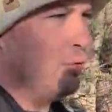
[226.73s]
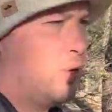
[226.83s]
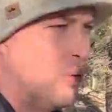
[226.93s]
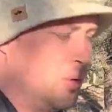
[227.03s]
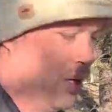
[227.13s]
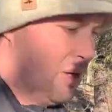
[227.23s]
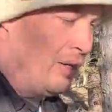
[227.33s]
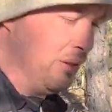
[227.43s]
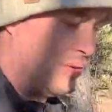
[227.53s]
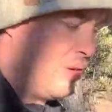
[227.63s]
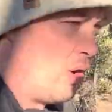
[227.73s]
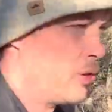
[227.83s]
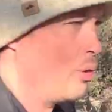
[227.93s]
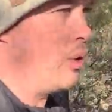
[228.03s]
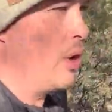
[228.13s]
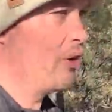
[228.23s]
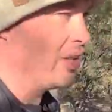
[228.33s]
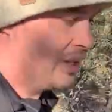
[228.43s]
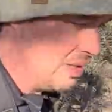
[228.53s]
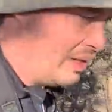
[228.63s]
the phone is the audio quality.